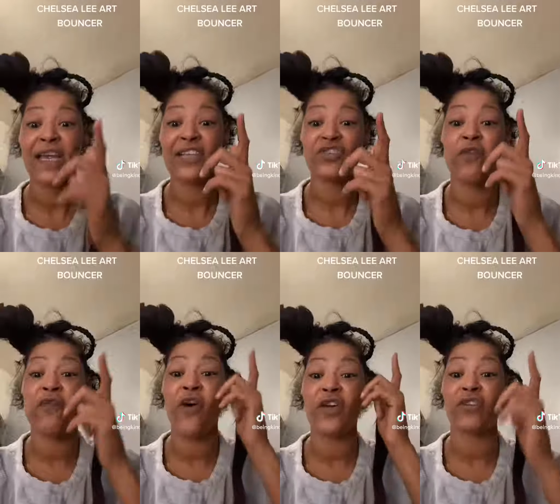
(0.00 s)
little
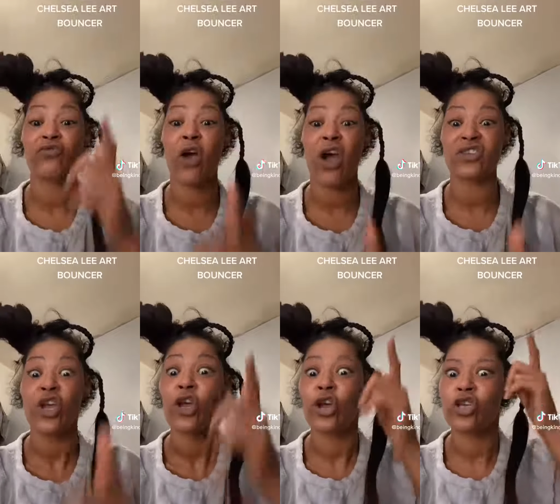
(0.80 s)
fucking Ross,
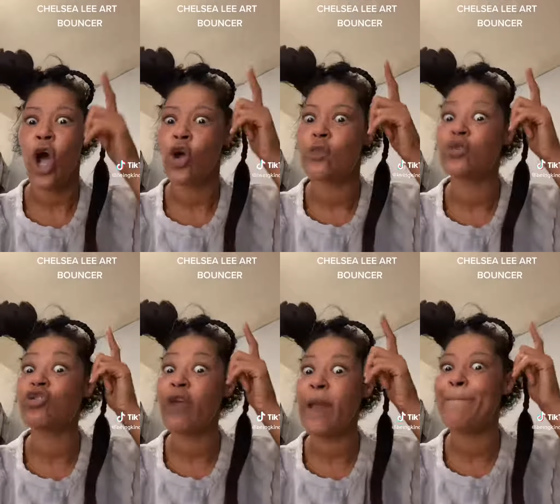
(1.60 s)
because I'll come
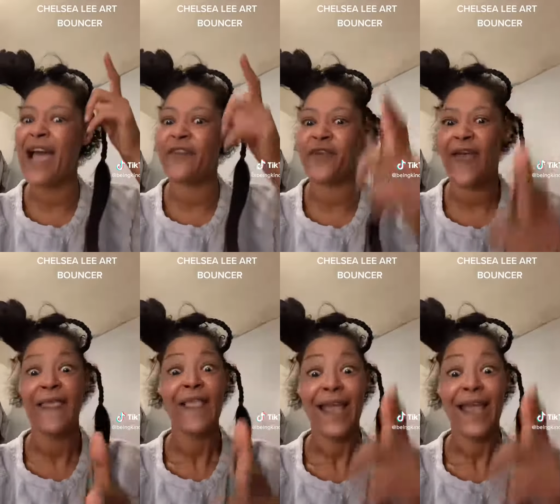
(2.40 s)
straight back for you.